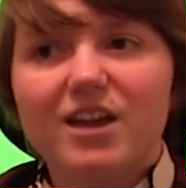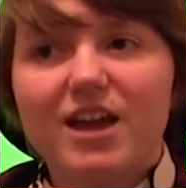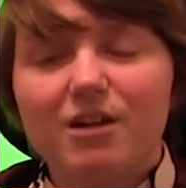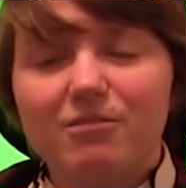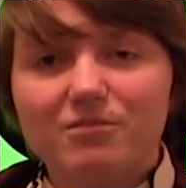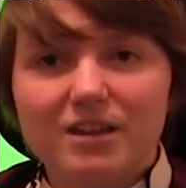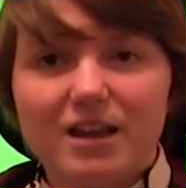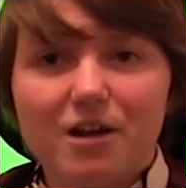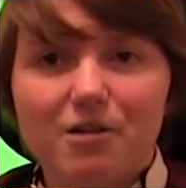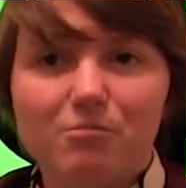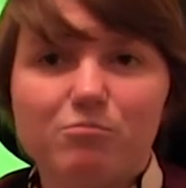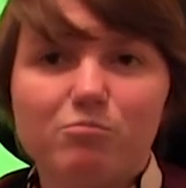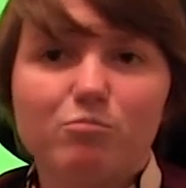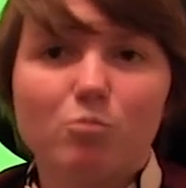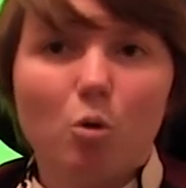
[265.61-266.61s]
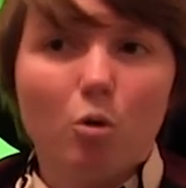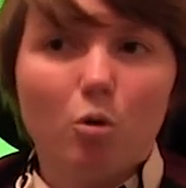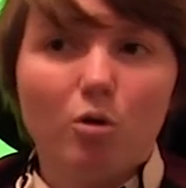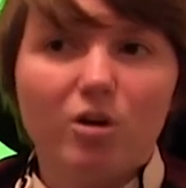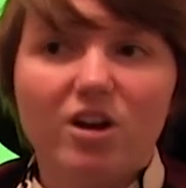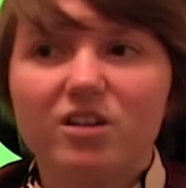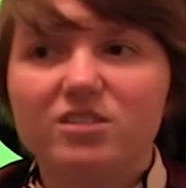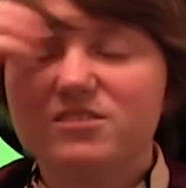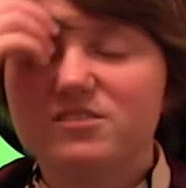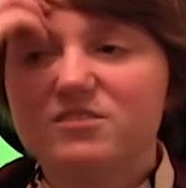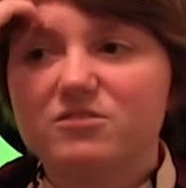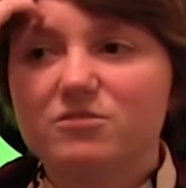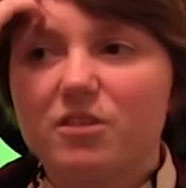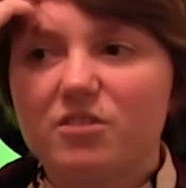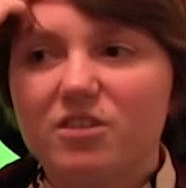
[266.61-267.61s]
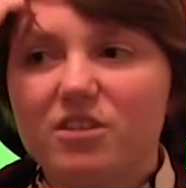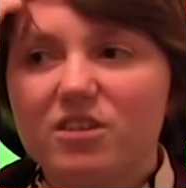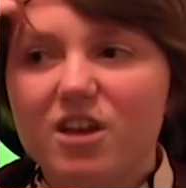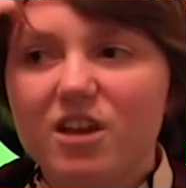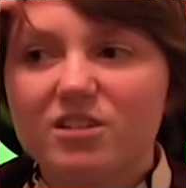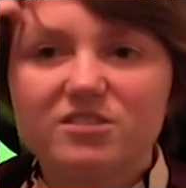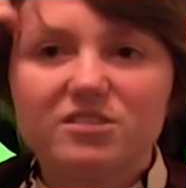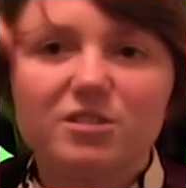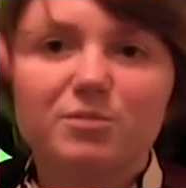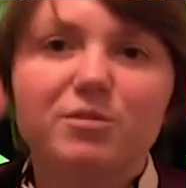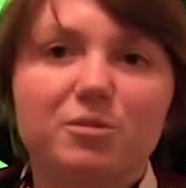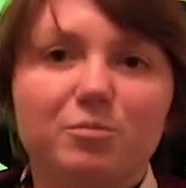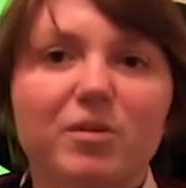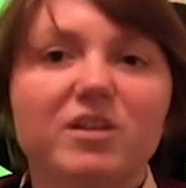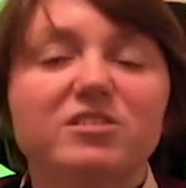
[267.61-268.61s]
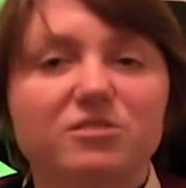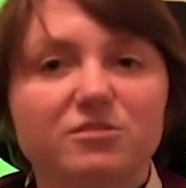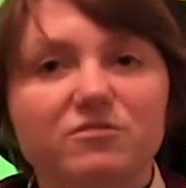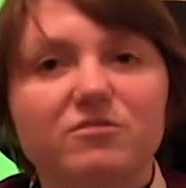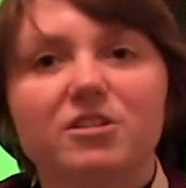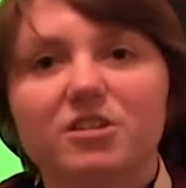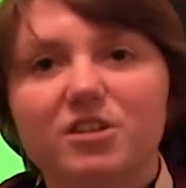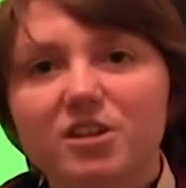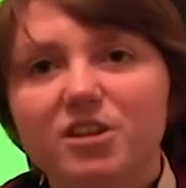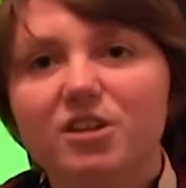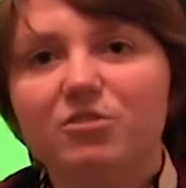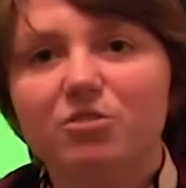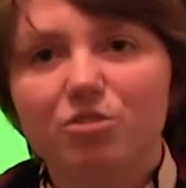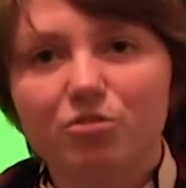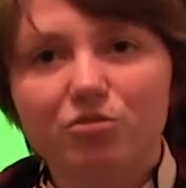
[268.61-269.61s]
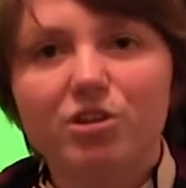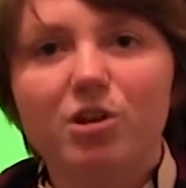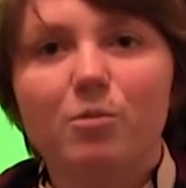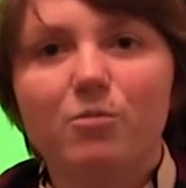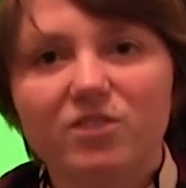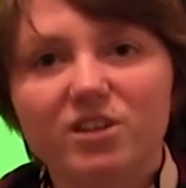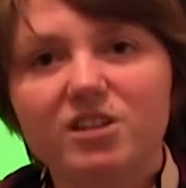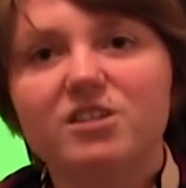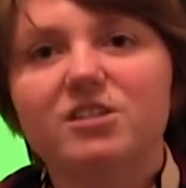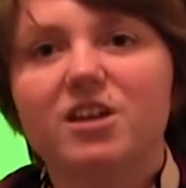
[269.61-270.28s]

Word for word: out now more, and I, so I think yeah, it's going to be the best of the the three, hopefully.